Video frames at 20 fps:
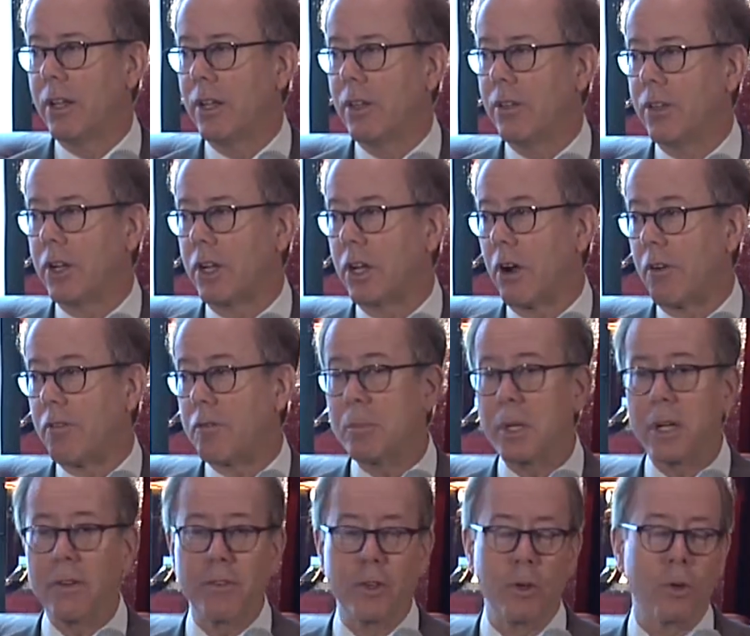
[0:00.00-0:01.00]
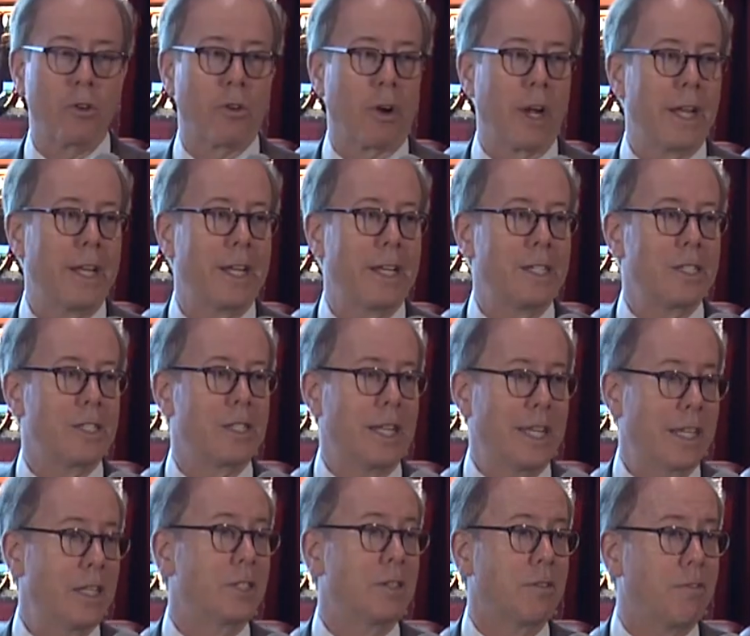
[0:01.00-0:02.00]
the government of Ukraine is
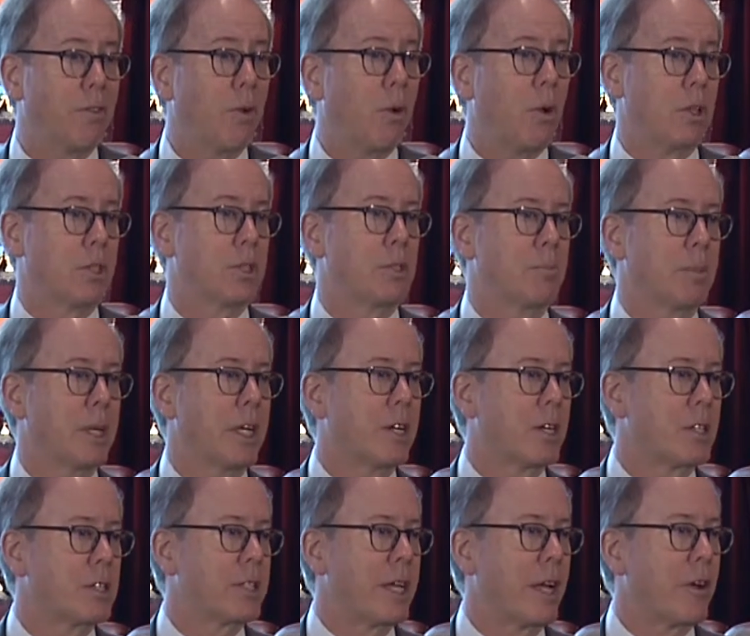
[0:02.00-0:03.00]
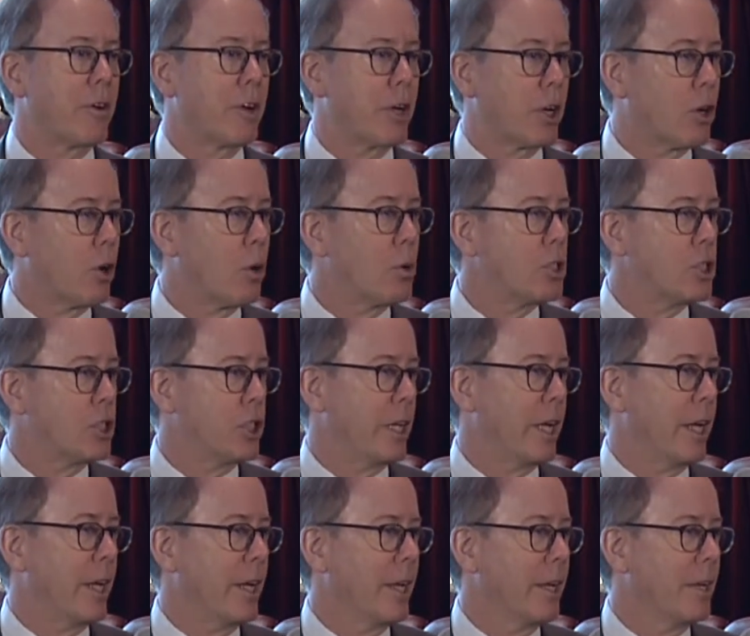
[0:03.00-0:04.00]
in default because they are
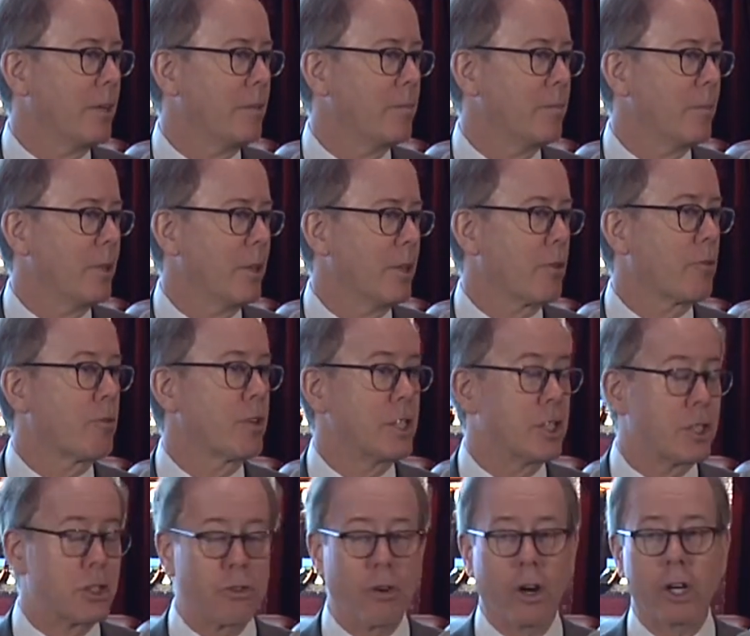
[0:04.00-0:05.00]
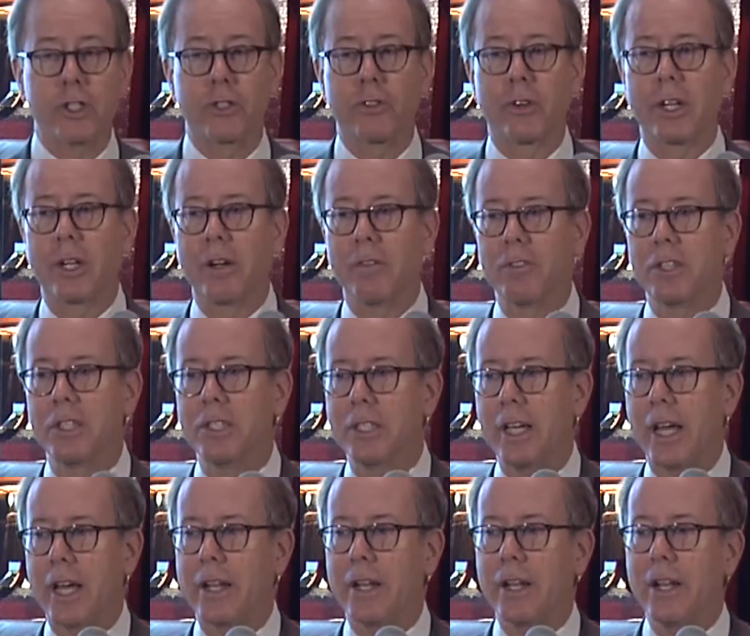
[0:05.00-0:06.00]
negotiating the restructuring of the
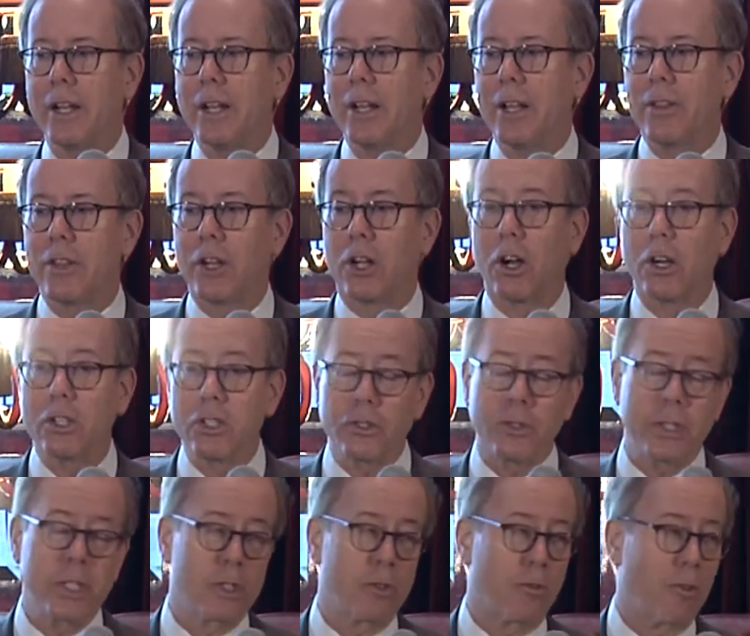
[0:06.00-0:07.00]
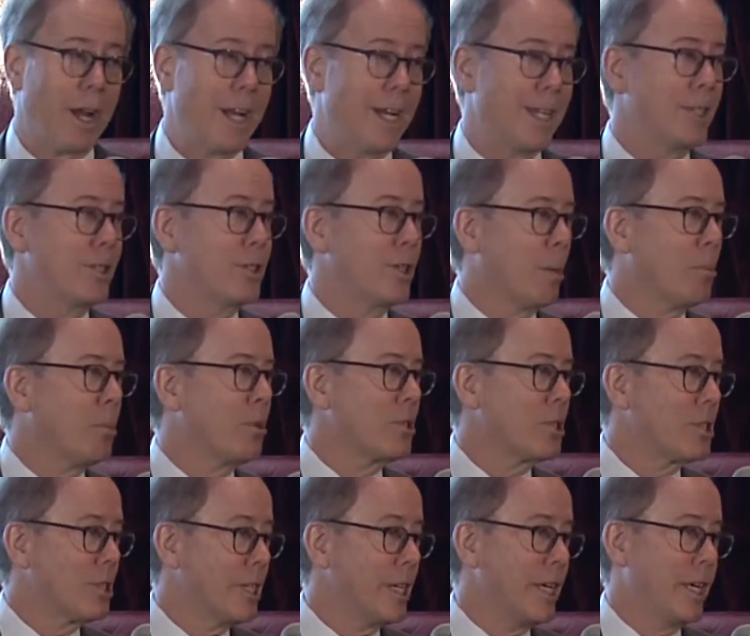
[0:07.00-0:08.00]
debt. The country is rated
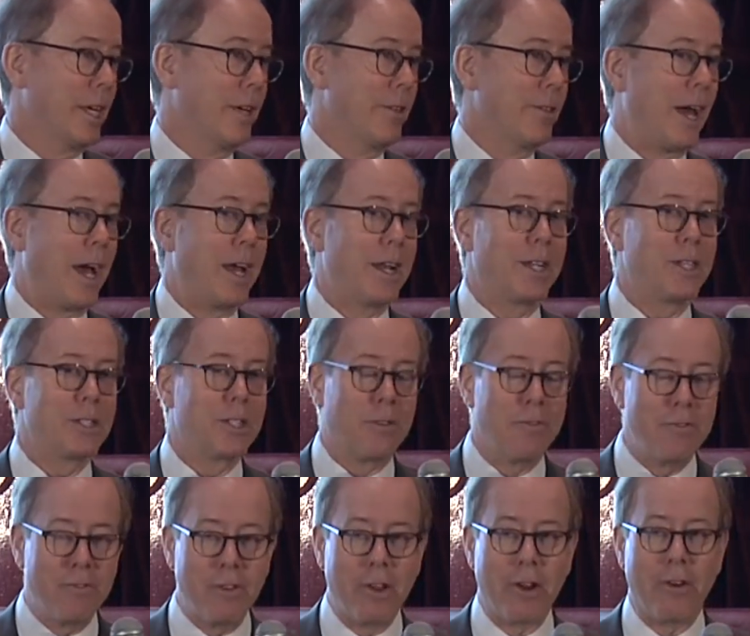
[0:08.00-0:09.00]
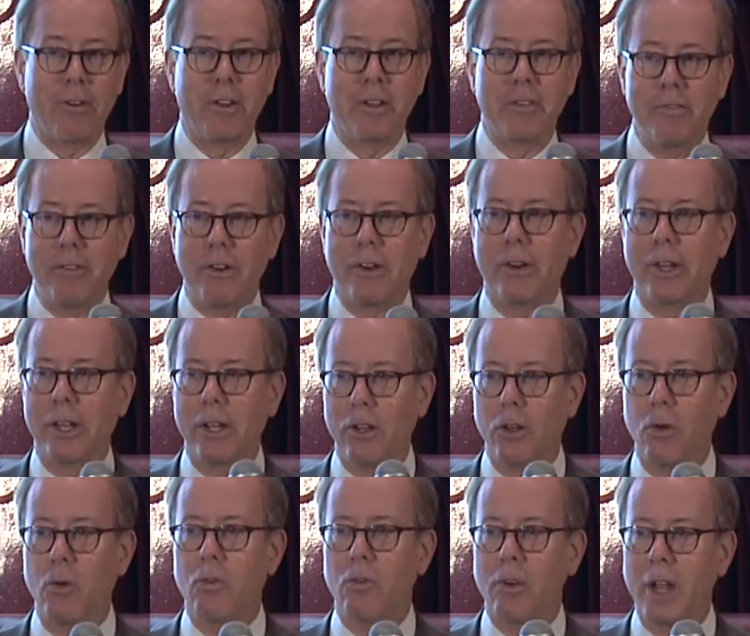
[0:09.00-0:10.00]
CC. That is a very, very
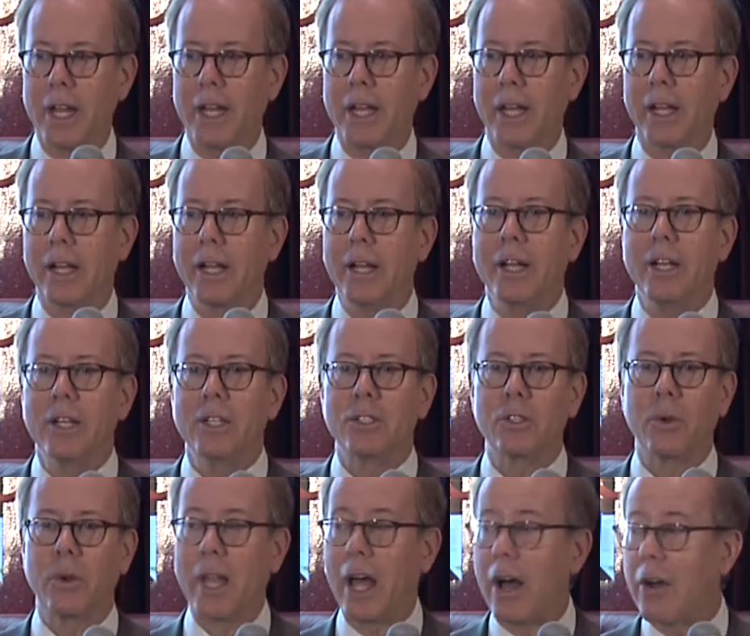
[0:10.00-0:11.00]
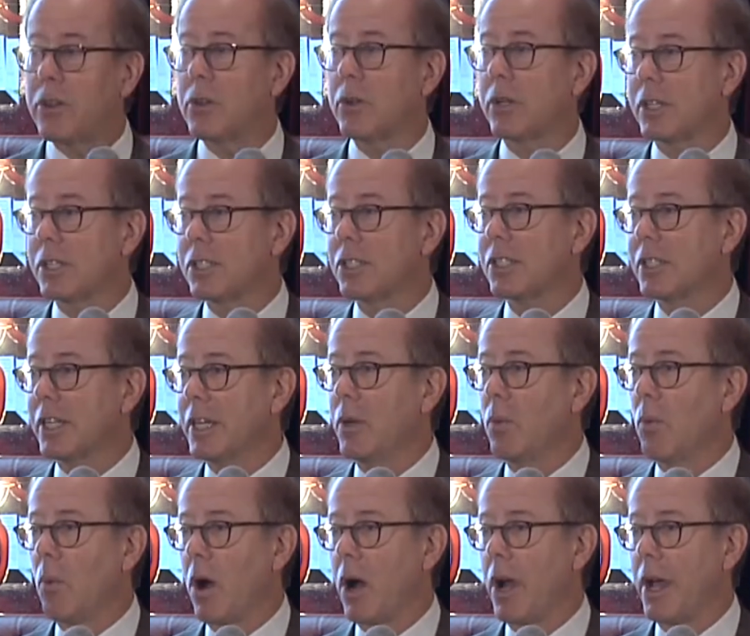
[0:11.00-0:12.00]
low rating. So now you could see
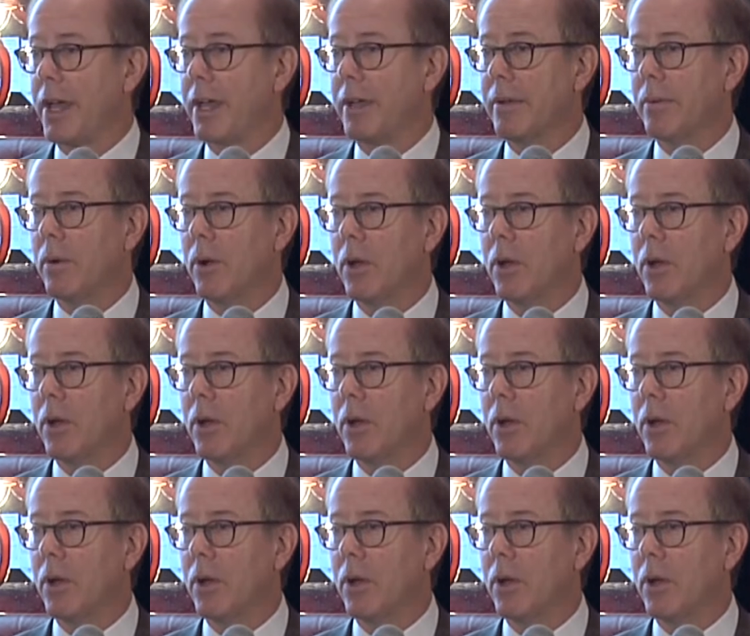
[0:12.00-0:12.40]
why